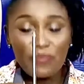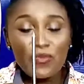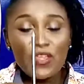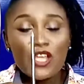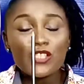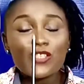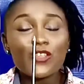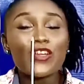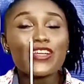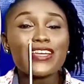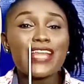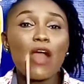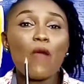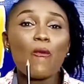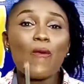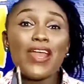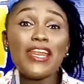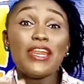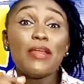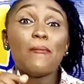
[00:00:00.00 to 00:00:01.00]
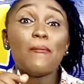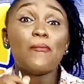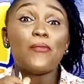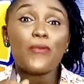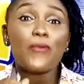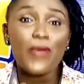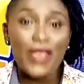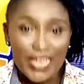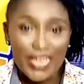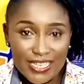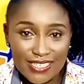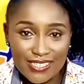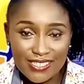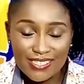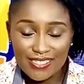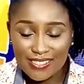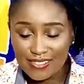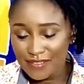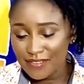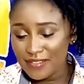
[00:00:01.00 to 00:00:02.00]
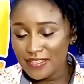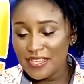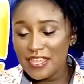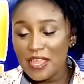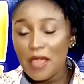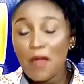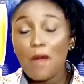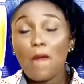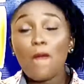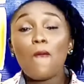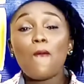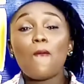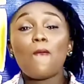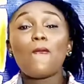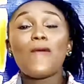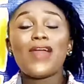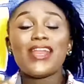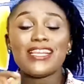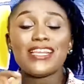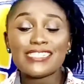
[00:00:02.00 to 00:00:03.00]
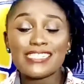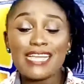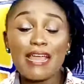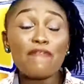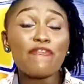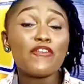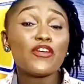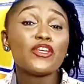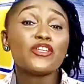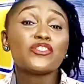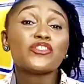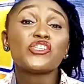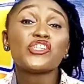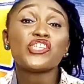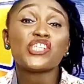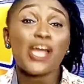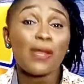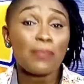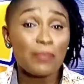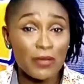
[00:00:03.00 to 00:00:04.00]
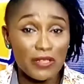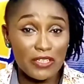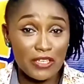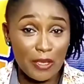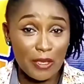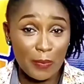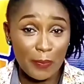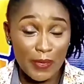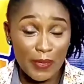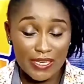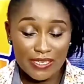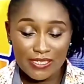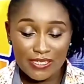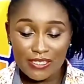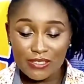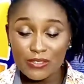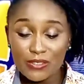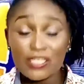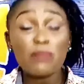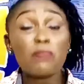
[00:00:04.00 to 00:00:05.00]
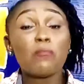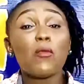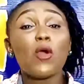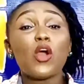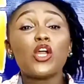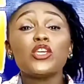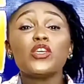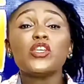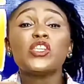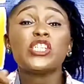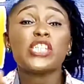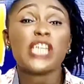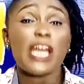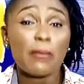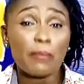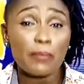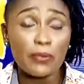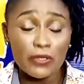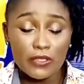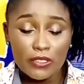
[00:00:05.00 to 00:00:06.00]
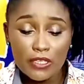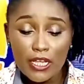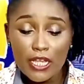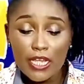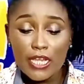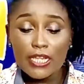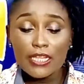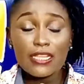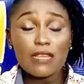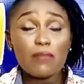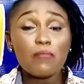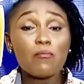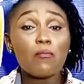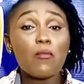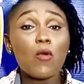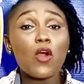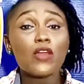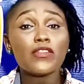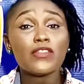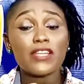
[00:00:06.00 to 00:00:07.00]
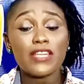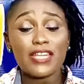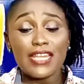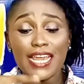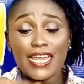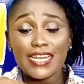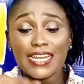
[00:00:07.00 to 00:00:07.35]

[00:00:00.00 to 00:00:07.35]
So now when it breaks, when it's time for you to sharpen your pencil, the more you sharpen, the more the lead